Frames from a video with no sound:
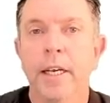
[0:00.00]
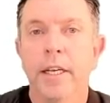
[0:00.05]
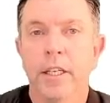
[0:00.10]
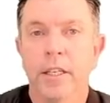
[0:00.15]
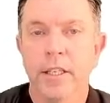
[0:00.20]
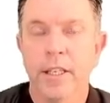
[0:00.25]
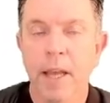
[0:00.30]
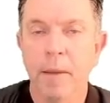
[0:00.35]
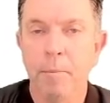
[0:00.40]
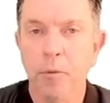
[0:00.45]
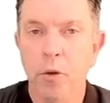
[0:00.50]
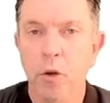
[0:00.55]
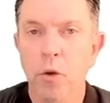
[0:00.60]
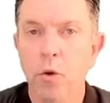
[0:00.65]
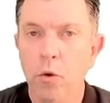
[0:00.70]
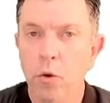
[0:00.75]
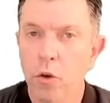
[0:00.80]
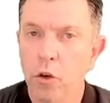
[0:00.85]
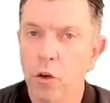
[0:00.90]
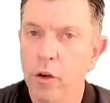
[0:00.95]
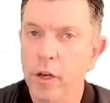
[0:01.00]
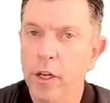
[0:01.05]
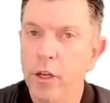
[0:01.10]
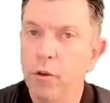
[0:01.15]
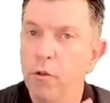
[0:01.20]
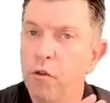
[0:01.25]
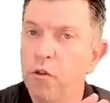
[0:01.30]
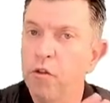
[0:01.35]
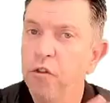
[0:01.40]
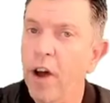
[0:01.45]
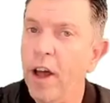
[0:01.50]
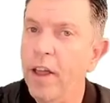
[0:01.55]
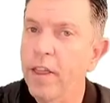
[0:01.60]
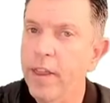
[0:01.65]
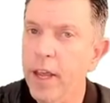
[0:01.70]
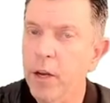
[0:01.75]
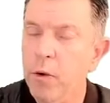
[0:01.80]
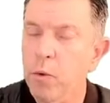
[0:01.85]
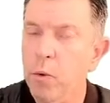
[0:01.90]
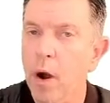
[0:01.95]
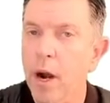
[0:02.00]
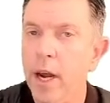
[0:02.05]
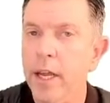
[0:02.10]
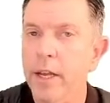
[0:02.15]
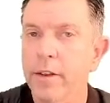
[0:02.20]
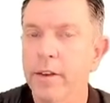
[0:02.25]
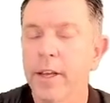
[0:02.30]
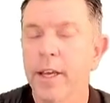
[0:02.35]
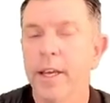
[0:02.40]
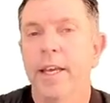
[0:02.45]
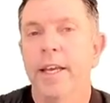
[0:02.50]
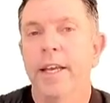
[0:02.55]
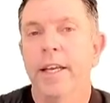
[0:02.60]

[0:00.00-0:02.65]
Step two, you need to fund that wallet.